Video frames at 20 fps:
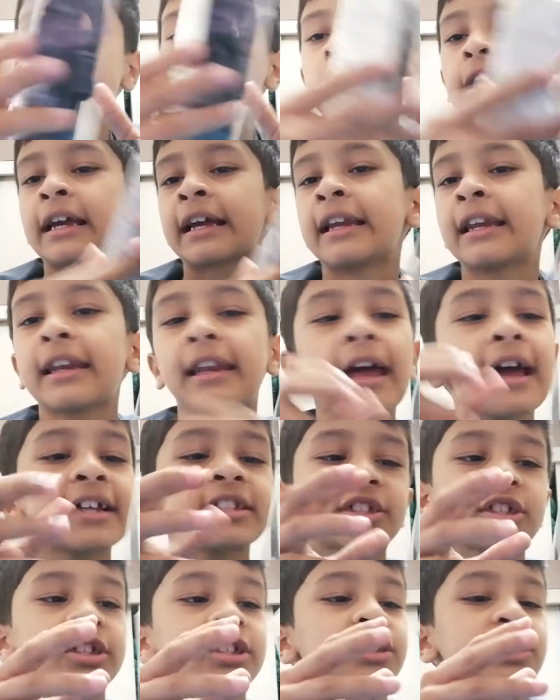Okay,
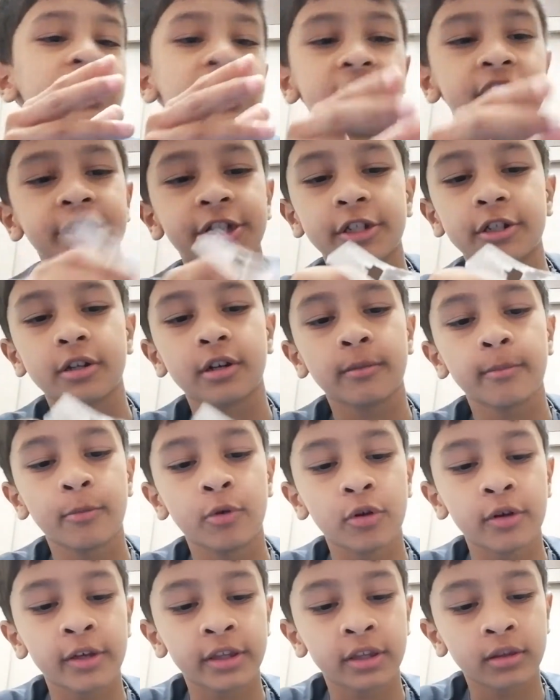let's just
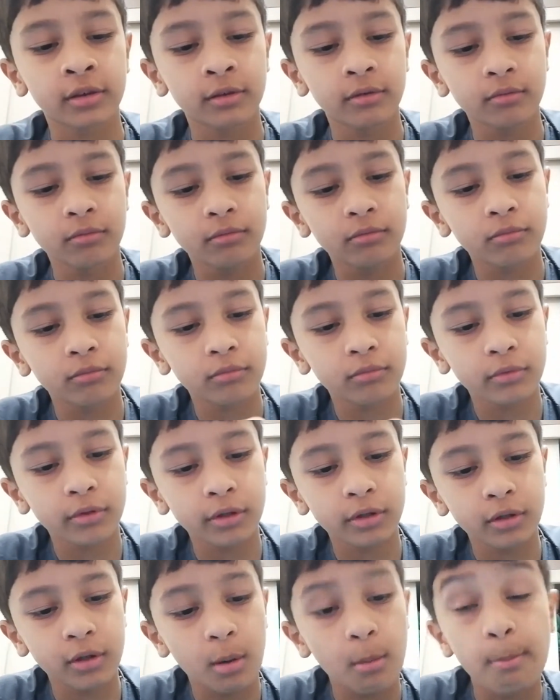remove it.
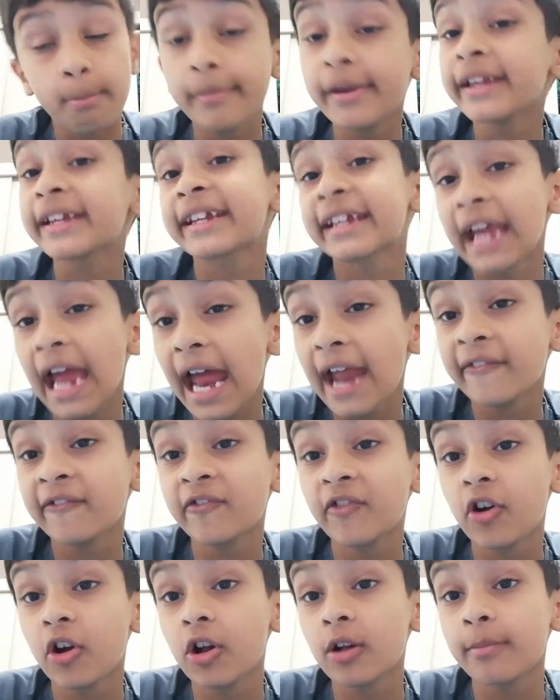Be
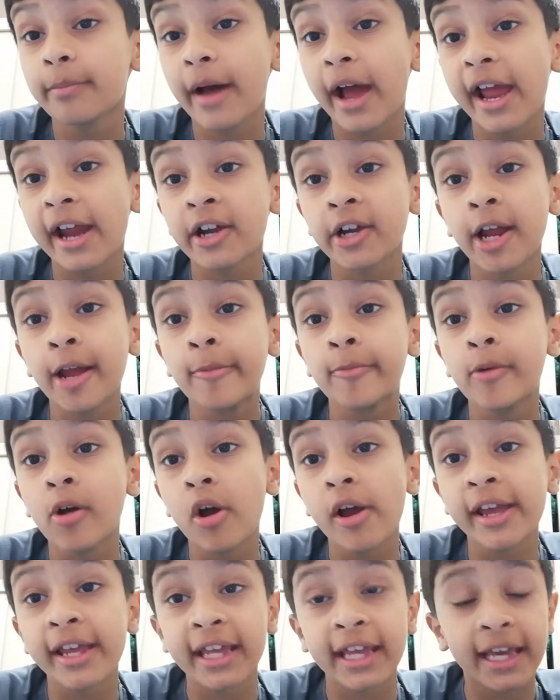careful by
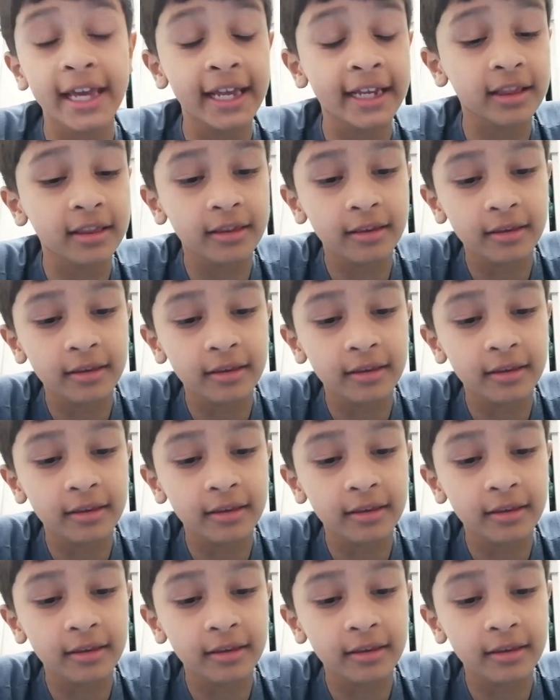removing it.